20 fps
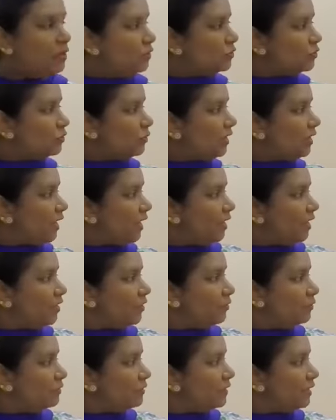So like,
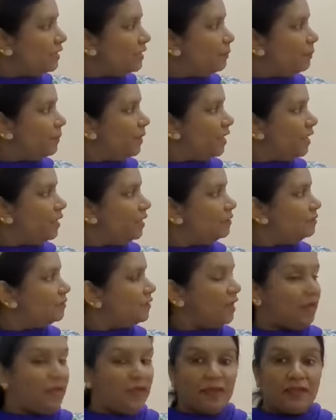that the bigger
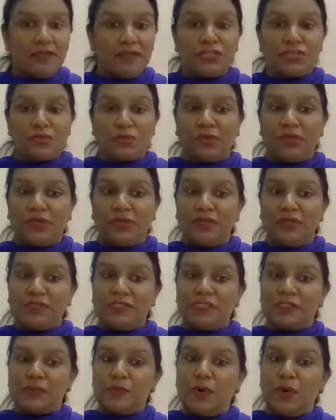thing is shown in a
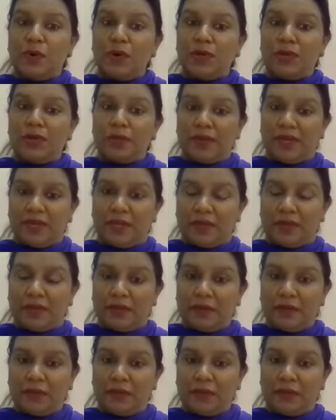smaller way.